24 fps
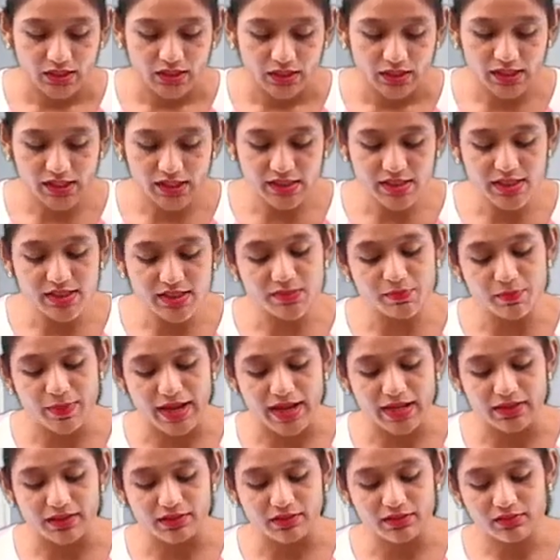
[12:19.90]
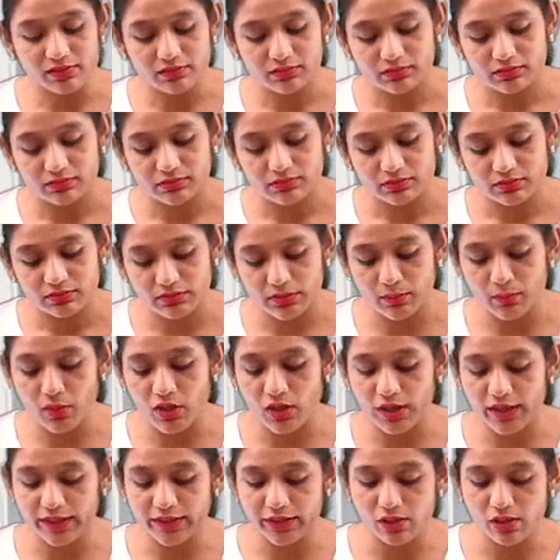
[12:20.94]
In this manner, the
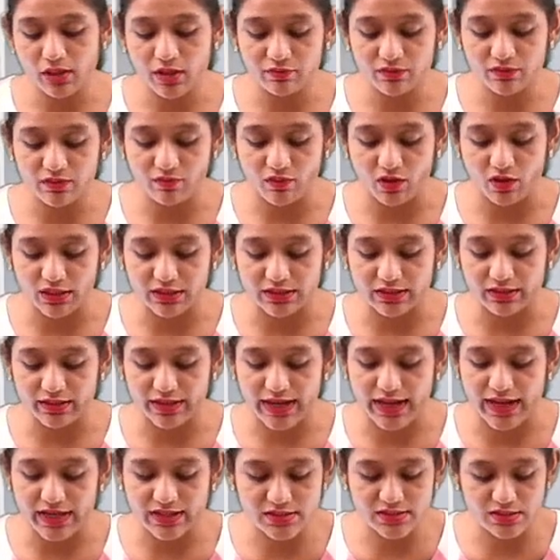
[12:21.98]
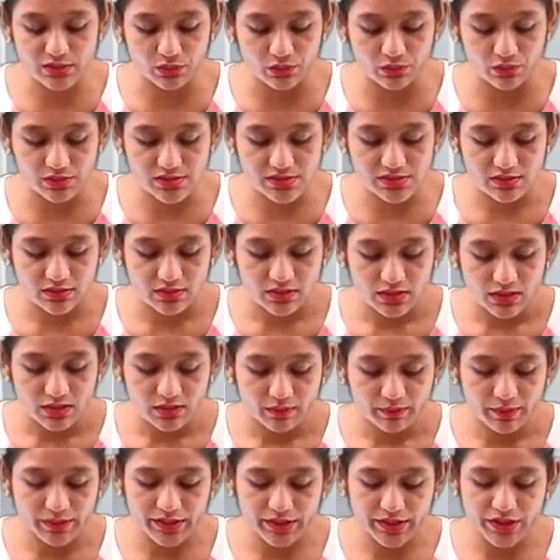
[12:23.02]
molecule of the water executes
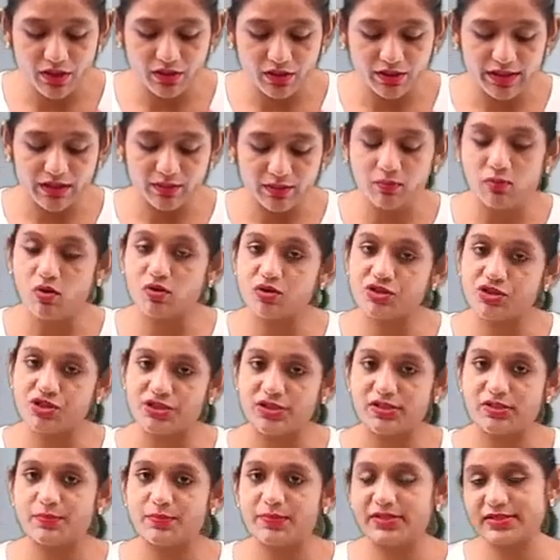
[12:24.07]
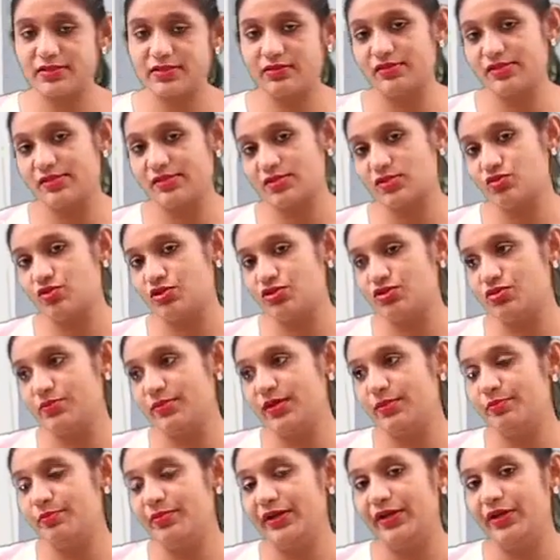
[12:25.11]
periodic motions, means which is going to be
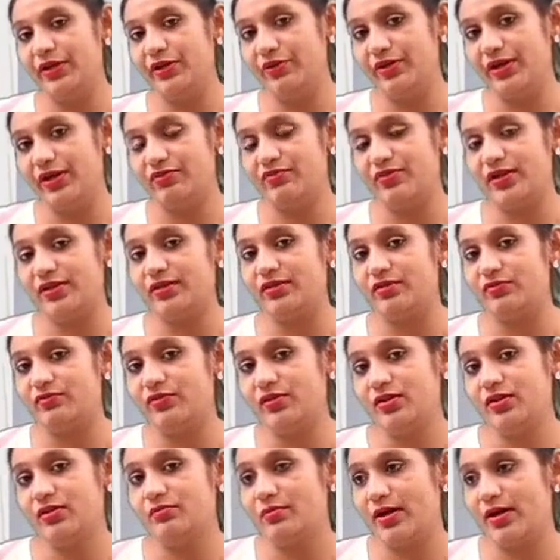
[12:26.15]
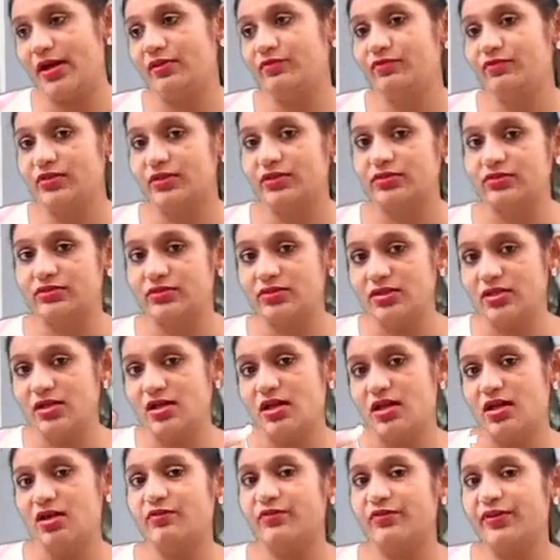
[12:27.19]
in periodic factor, one by one.
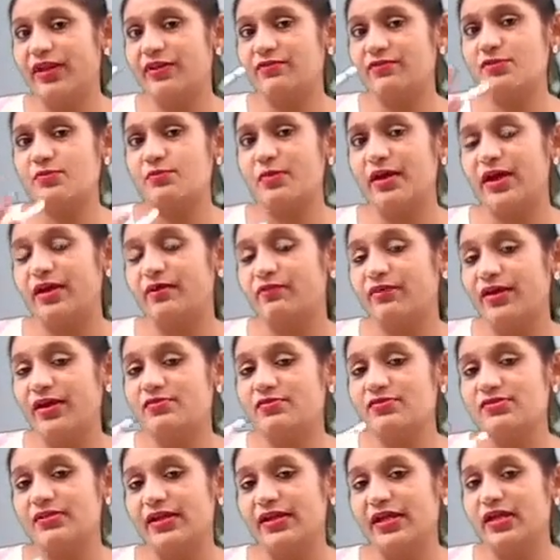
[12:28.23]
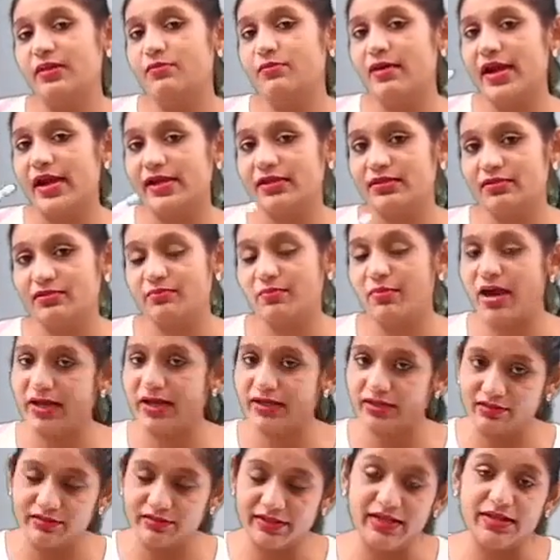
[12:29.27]
A waves ring by the
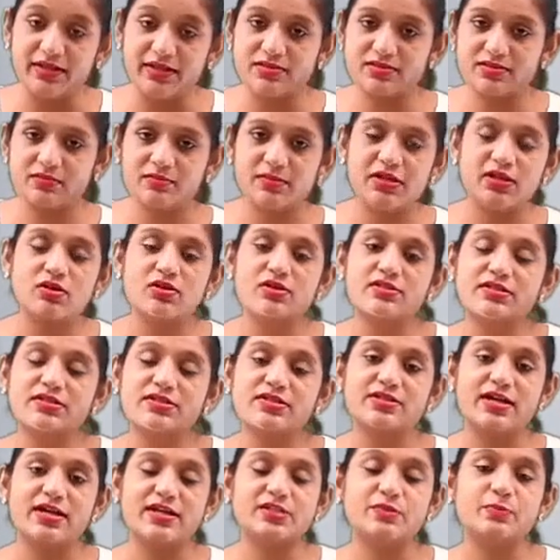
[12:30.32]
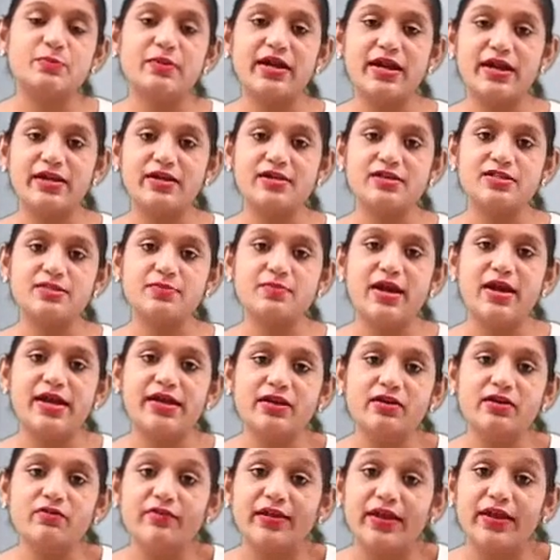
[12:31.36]
ring, because it transfer energy by
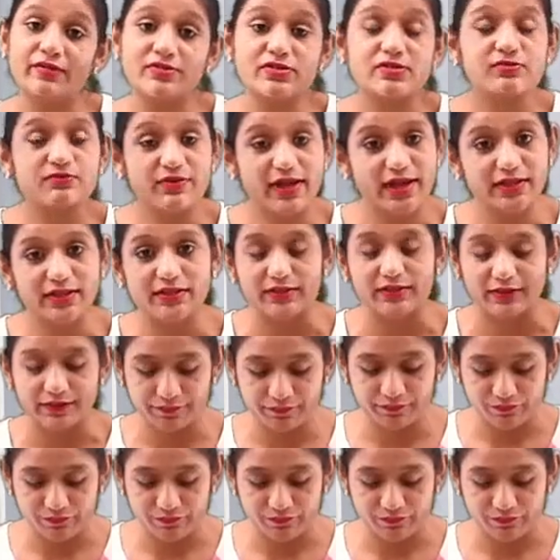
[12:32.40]
a waves factor